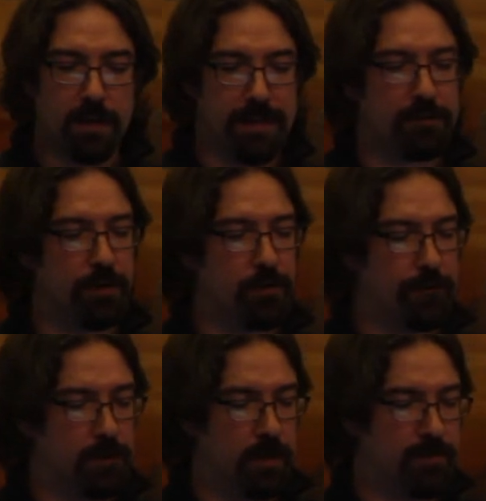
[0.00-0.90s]
And that's where
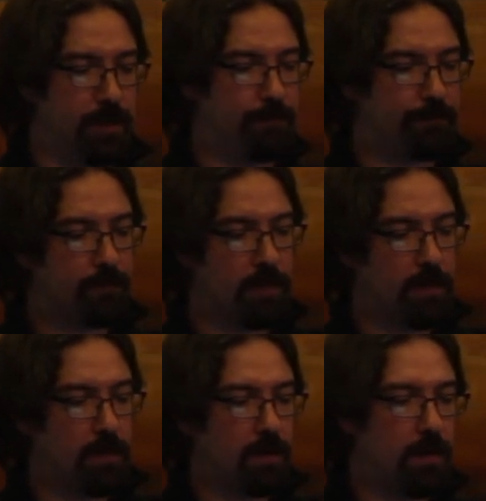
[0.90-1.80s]
Truffle comes in.
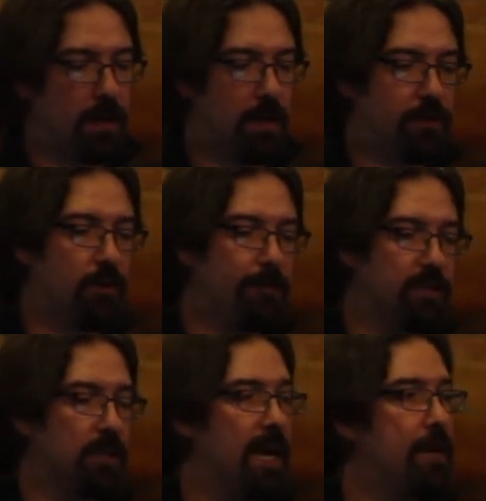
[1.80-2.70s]
Uh,
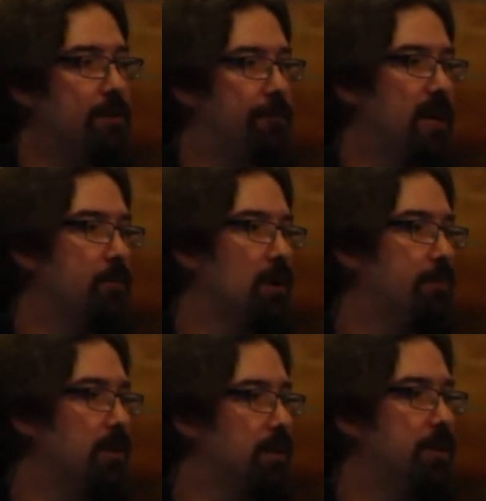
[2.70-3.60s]
Truffle is a language
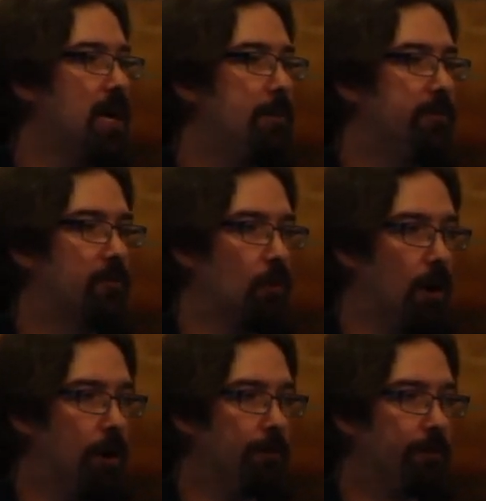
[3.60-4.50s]
framework built on top of
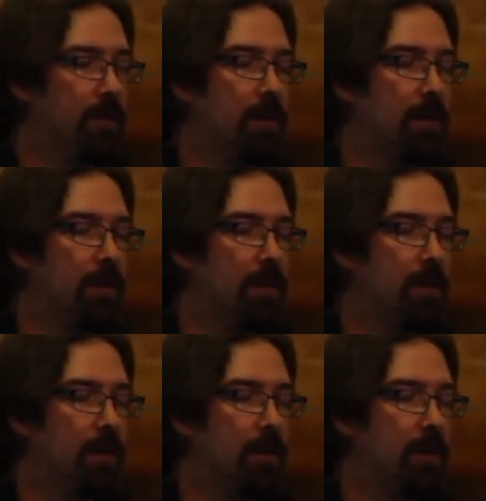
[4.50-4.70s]
Graal.